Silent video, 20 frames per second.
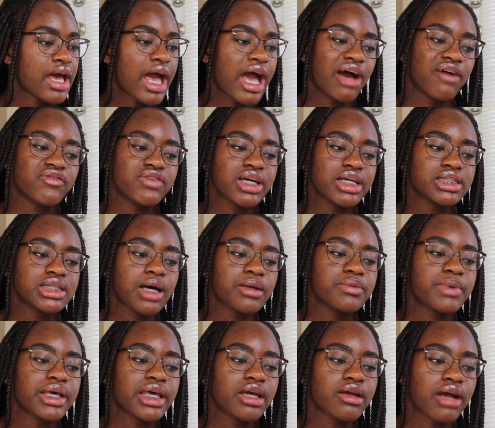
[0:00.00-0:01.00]
After I
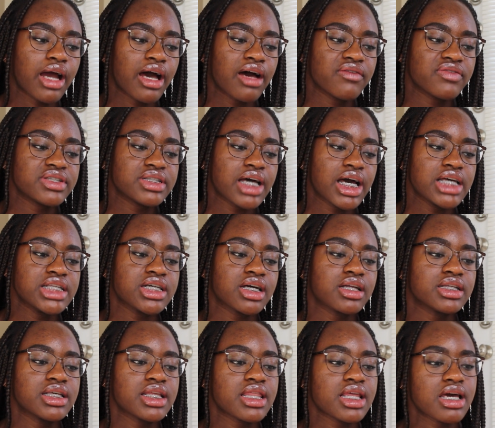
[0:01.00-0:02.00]
stopped making crafts, I
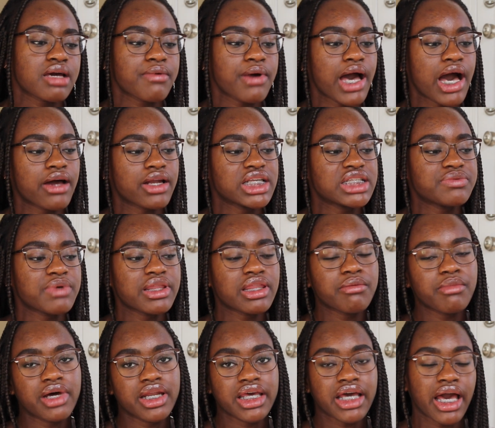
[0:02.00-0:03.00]
started to think about how to spend the
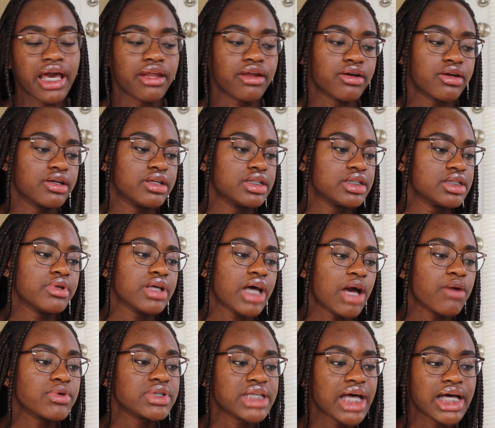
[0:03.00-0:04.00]
money I had earned.
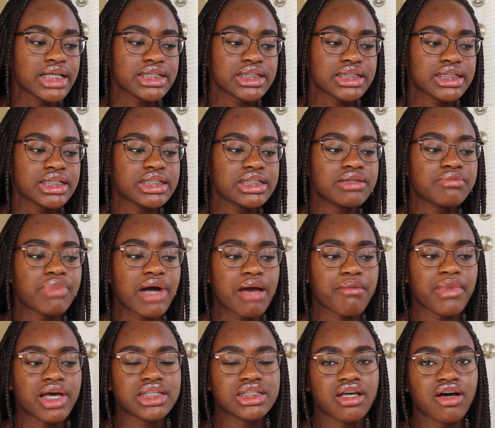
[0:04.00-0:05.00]
I was hesitant to buy
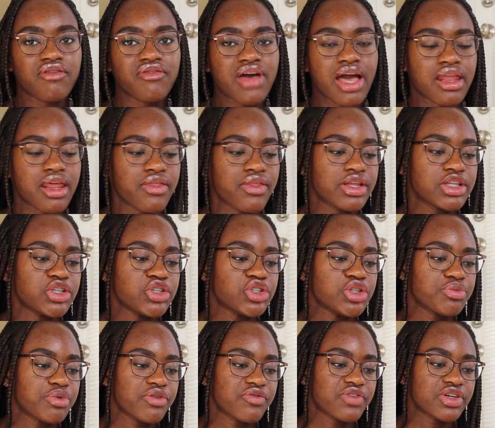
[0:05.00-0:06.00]
myself anything too
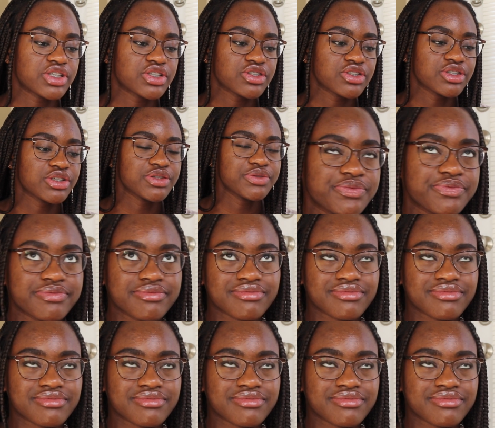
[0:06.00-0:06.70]
superficial.